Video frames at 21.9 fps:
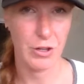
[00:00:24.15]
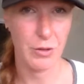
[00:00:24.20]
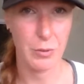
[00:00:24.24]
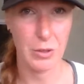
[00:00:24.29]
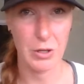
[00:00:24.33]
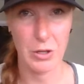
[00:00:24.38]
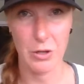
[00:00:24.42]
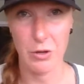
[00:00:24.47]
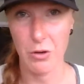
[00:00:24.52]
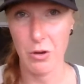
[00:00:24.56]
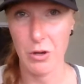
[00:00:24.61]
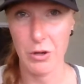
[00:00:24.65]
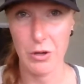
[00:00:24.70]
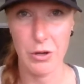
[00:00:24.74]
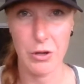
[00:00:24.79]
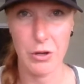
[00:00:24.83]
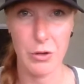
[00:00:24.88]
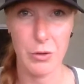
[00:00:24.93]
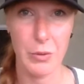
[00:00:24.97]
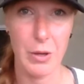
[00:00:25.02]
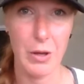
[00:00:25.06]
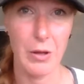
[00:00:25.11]
when you're on a
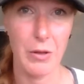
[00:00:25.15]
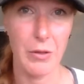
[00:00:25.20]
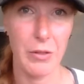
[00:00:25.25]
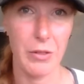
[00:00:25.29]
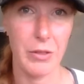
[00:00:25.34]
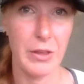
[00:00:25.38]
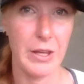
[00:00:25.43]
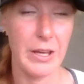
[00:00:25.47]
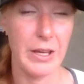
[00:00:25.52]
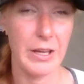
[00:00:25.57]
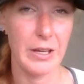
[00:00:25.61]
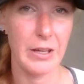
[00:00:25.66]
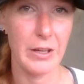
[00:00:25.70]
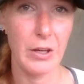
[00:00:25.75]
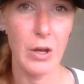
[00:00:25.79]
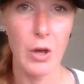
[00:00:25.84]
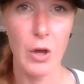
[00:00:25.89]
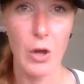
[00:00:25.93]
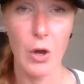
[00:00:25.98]
new health kick,